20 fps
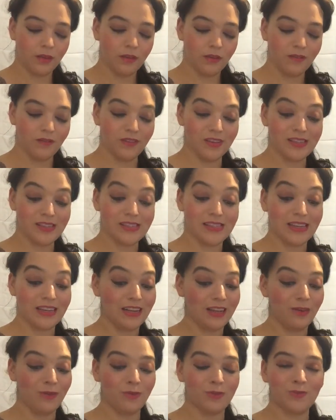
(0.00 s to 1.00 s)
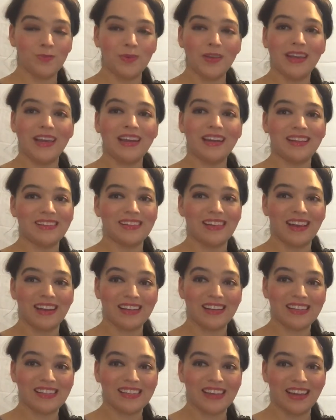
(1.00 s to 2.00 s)
Vizzini was beginning to get
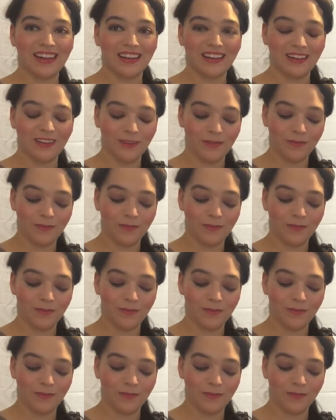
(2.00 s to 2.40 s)
excited.